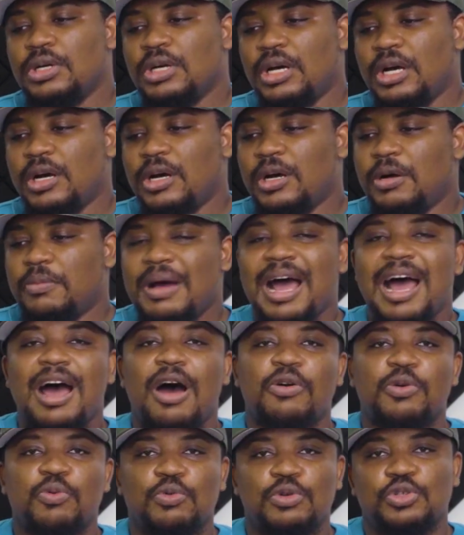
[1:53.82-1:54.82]

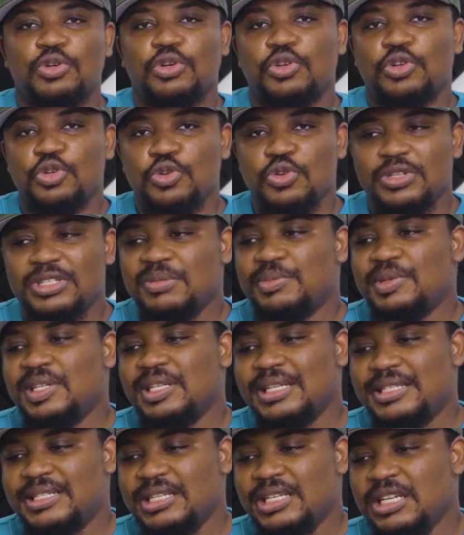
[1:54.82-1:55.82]
how he was going to use him in
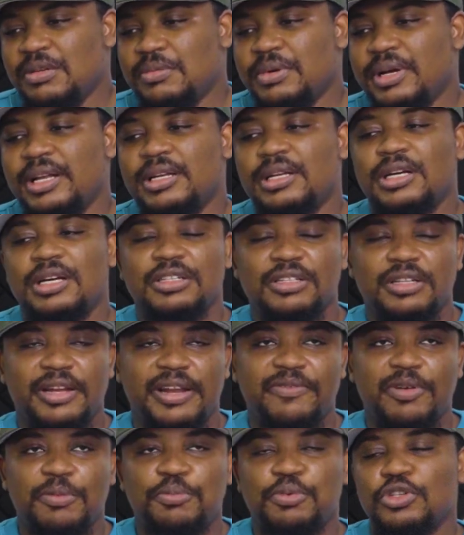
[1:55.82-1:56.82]
the team and
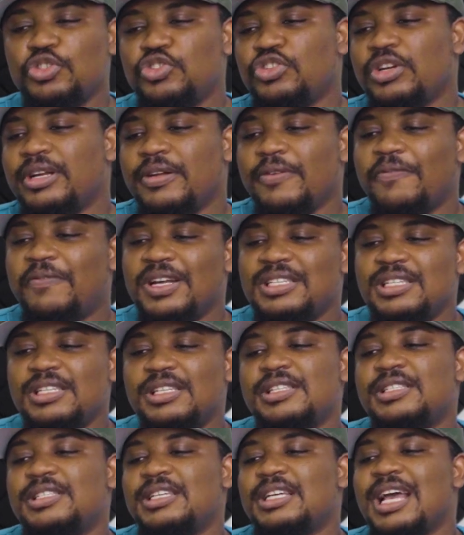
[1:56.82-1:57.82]
Liverpool's training
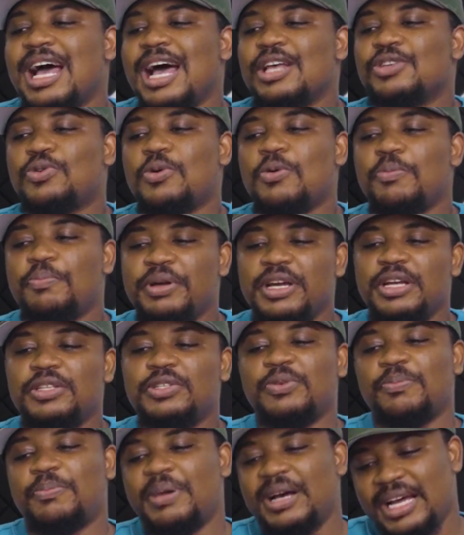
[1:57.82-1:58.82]
facility as compared
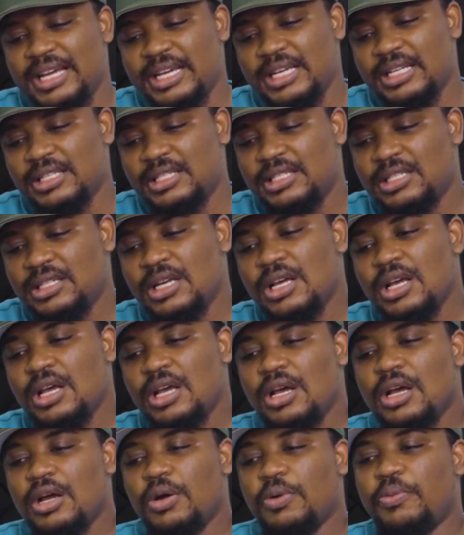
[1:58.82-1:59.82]
to Bayern's.
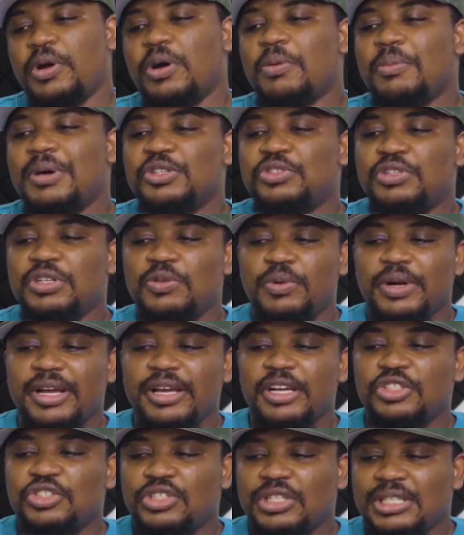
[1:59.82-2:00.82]
Real Madrid were
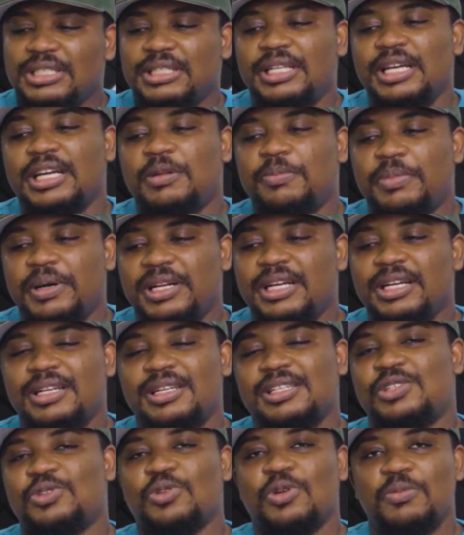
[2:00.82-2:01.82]
interested, but
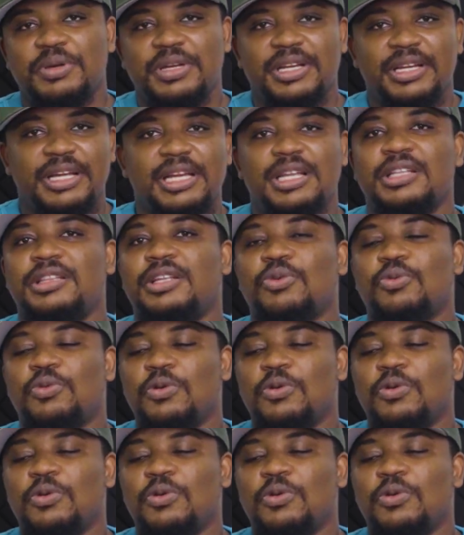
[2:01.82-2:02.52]
then it's not been anything